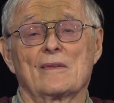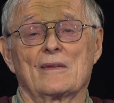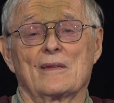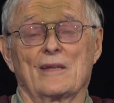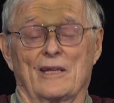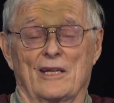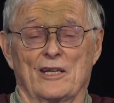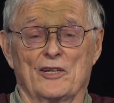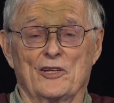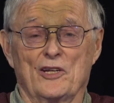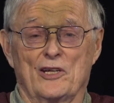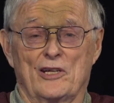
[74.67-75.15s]

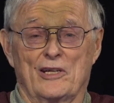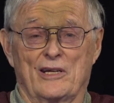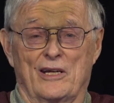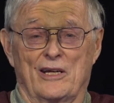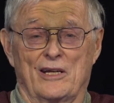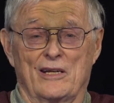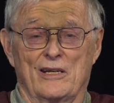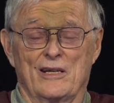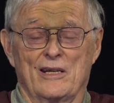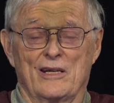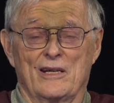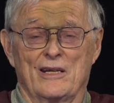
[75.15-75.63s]

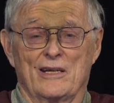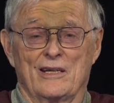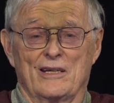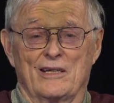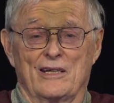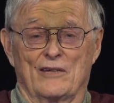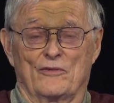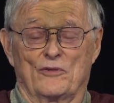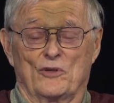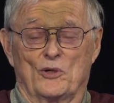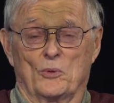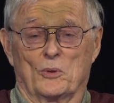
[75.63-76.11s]
indicate
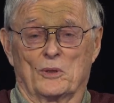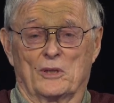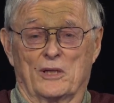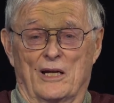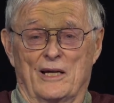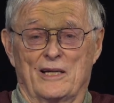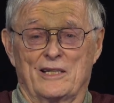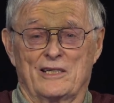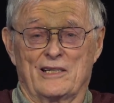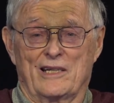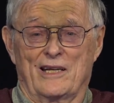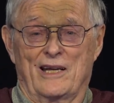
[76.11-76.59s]
if you would
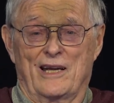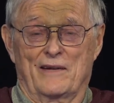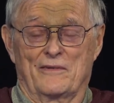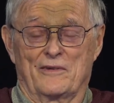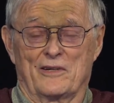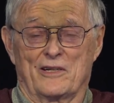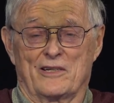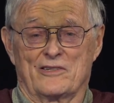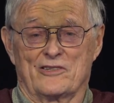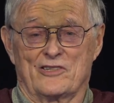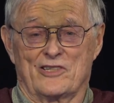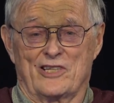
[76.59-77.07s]
like to have it
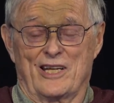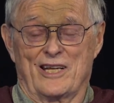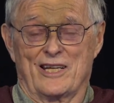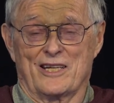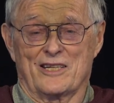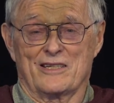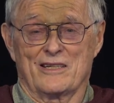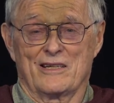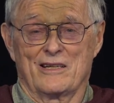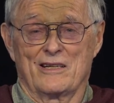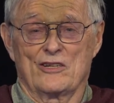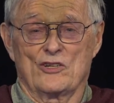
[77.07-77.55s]
sent
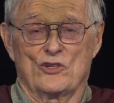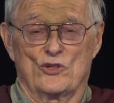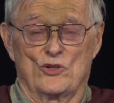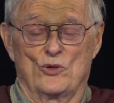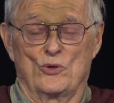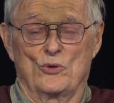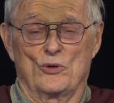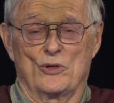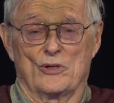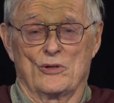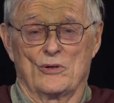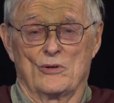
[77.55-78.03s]
to
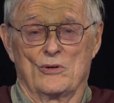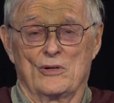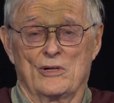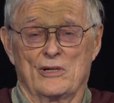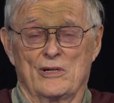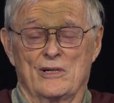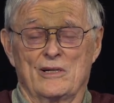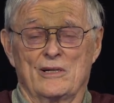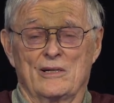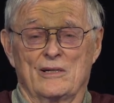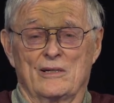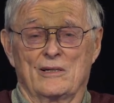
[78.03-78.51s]
you
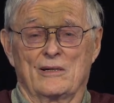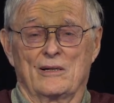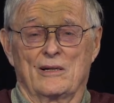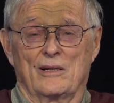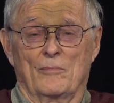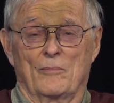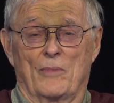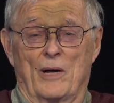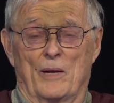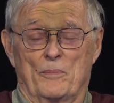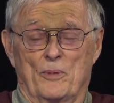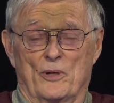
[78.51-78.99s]

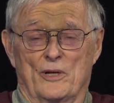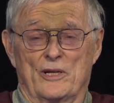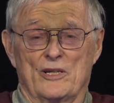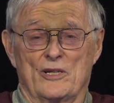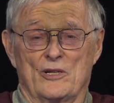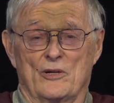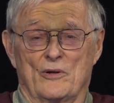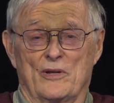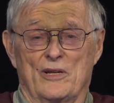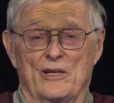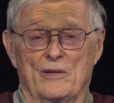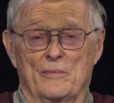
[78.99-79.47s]
by putting
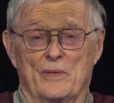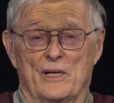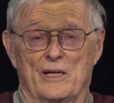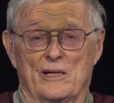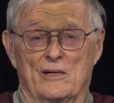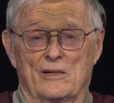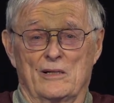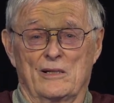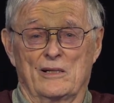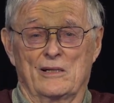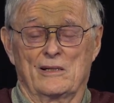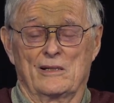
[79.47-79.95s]
your
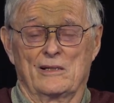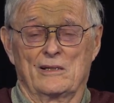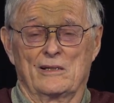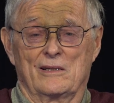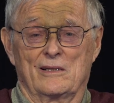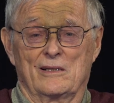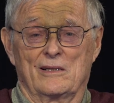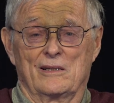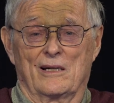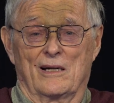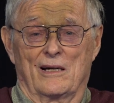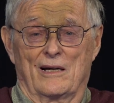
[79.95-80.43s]
email
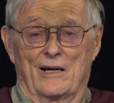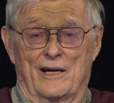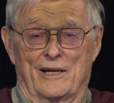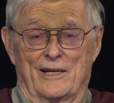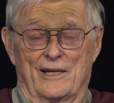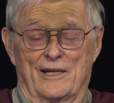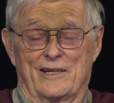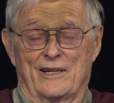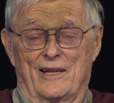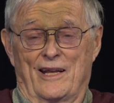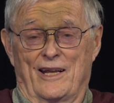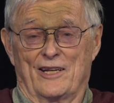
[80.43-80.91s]

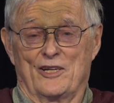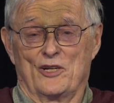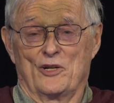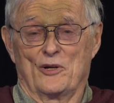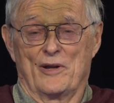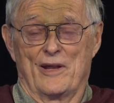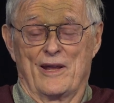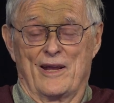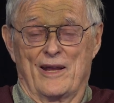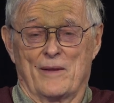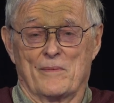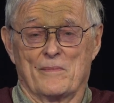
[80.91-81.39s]
on it and your
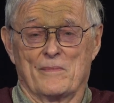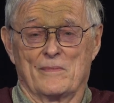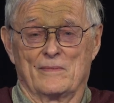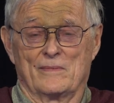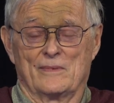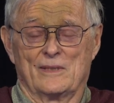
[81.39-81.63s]
name.